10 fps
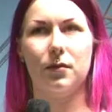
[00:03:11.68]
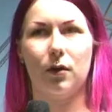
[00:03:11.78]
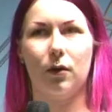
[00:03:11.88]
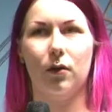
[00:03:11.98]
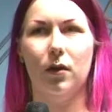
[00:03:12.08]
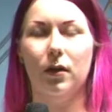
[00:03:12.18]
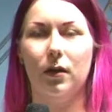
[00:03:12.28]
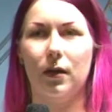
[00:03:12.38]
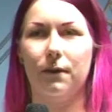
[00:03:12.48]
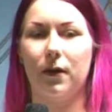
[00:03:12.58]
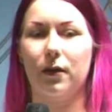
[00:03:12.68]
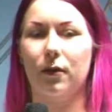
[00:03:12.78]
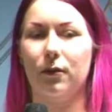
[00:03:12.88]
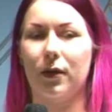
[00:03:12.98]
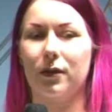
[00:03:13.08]
So if I
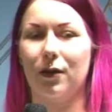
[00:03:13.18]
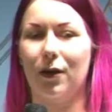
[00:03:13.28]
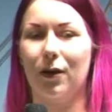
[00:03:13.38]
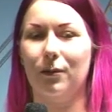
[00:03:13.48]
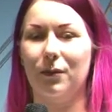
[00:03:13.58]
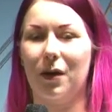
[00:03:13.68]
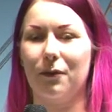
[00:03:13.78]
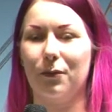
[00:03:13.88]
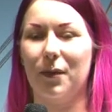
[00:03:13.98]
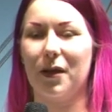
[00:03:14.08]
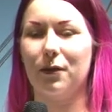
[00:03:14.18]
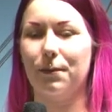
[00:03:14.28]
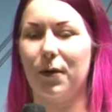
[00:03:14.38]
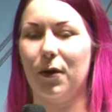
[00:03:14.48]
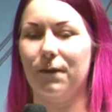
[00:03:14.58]
know that um, I will make the
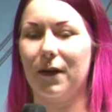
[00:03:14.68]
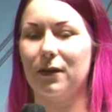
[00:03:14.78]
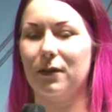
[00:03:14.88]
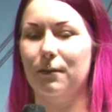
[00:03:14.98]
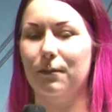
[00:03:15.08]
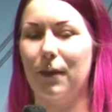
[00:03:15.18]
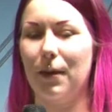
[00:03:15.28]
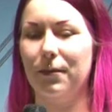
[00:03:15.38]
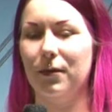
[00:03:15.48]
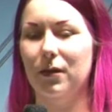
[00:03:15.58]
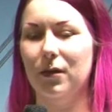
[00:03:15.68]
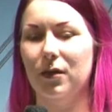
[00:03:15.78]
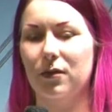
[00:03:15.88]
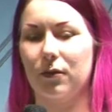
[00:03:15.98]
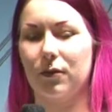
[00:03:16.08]
perfect map,
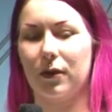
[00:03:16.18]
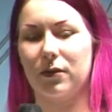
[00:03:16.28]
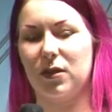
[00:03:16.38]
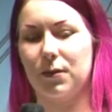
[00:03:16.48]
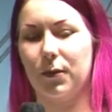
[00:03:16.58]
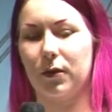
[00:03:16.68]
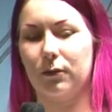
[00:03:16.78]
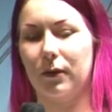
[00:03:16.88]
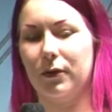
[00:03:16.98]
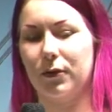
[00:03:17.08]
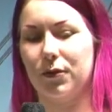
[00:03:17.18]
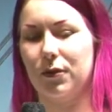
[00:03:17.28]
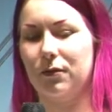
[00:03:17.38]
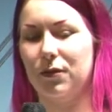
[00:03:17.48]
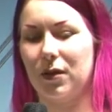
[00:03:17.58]
so there is a spot where you
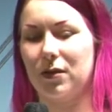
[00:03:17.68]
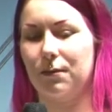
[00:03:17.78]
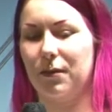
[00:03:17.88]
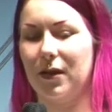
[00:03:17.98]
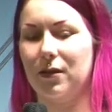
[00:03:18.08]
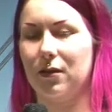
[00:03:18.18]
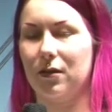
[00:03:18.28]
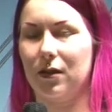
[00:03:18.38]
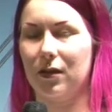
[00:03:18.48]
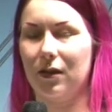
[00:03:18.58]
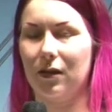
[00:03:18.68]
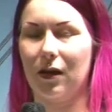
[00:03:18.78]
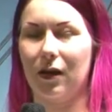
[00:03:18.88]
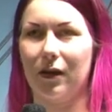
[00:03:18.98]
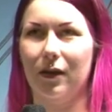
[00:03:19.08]
should just place your city.
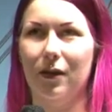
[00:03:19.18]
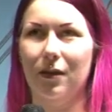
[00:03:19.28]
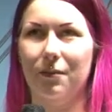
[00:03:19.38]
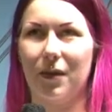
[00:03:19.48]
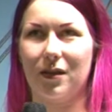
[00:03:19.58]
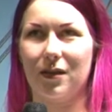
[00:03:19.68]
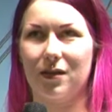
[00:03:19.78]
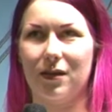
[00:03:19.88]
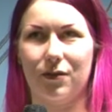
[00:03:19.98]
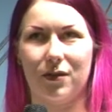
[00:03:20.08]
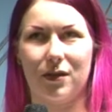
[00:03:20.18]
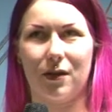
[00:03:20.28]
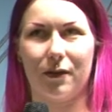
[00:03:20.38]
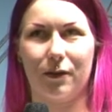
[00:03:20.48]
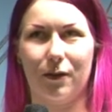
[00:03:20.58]
I make this into a
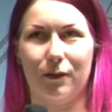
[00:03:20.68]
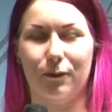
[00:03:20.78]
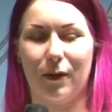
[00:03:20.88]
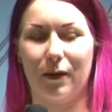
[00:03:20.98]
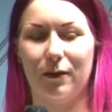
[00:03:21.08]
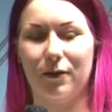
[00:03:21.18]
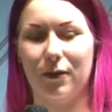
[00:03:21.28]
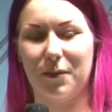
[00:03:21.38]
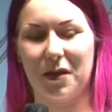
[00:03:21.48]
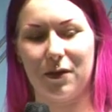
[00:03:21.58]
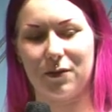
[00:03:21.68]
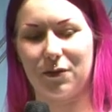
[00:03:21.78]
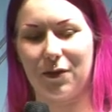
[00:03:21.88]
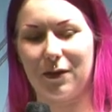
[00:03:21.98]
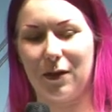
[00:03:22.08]
scenario where the meteor
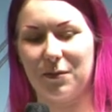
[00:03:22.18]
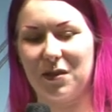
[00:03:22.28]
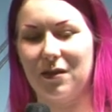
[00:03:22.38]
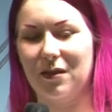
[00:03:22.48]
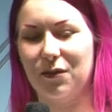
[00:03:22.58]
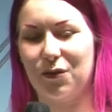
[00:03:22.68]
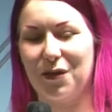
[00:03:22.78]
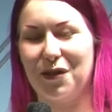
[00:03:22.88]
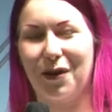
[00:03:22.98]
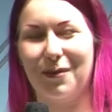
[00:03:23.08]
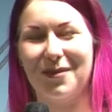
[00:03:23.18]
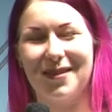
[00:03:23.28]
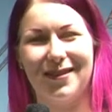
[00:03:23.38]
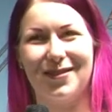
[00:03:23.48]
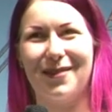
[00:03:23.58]
strike comes three times
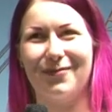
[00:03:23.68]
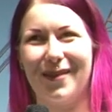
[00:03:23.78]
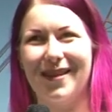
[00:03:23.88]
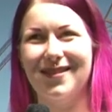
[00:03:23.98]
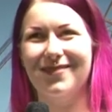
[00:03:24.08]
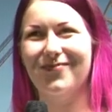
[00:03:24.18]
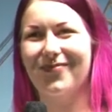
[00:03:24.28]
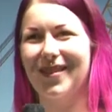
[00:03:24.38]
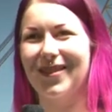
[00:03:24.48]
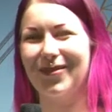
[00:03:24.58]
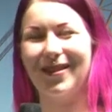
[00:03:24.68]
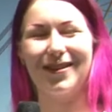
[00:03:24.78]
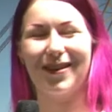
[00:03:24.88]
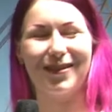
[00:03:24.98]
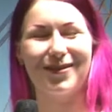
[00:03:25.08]
in the same place within like